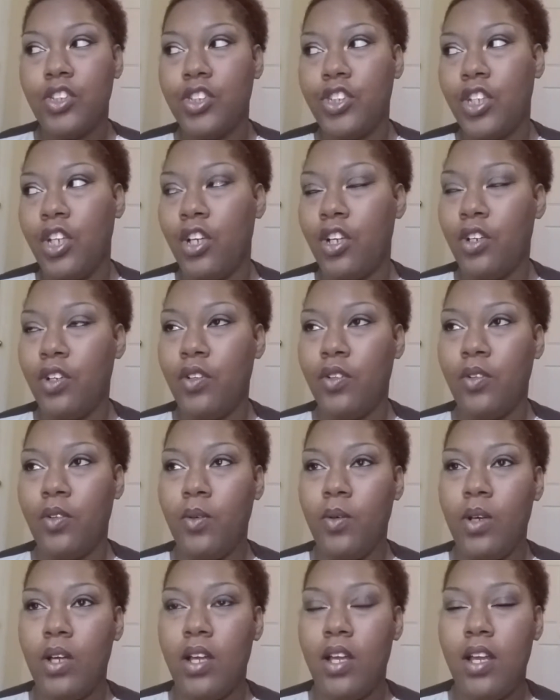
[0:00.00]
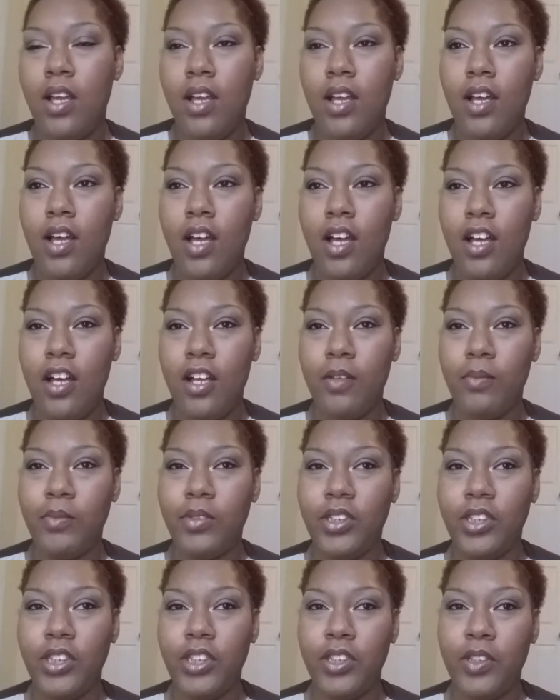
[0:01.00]
So,
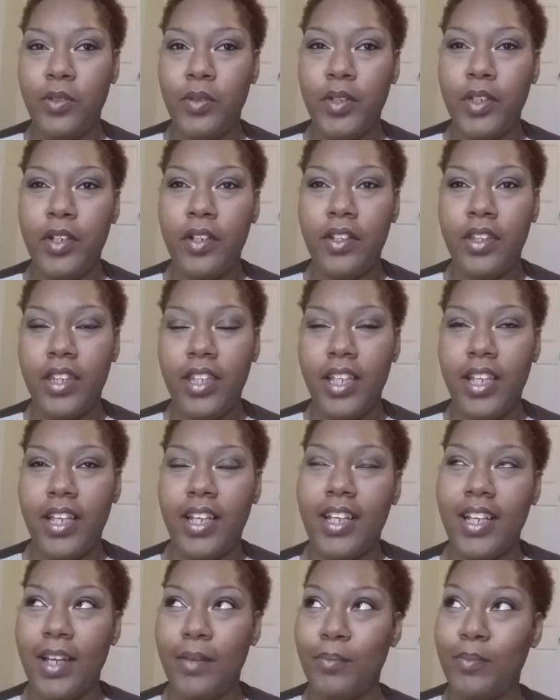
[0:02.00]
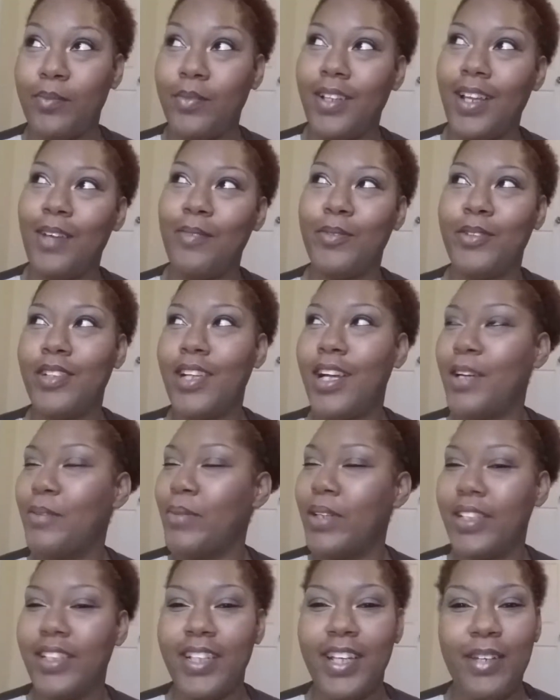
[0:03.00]
she's doing her thing. I'm trying
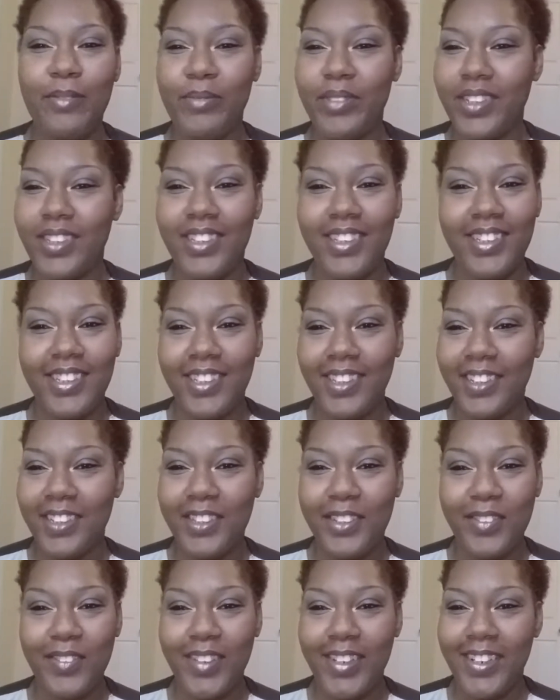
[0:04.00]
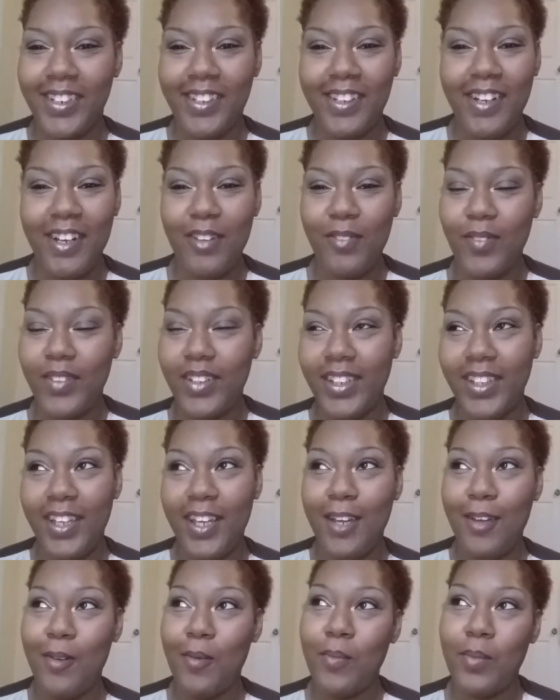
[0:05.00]
my damnedest to see the screen, y'all. I really
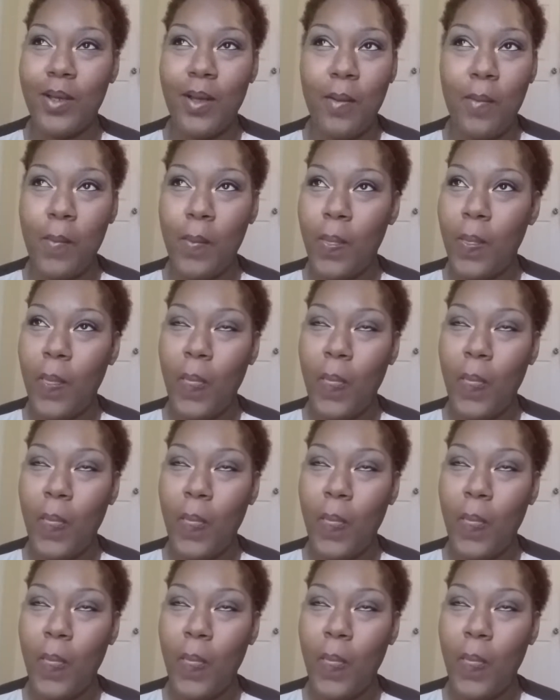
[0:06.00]
am, but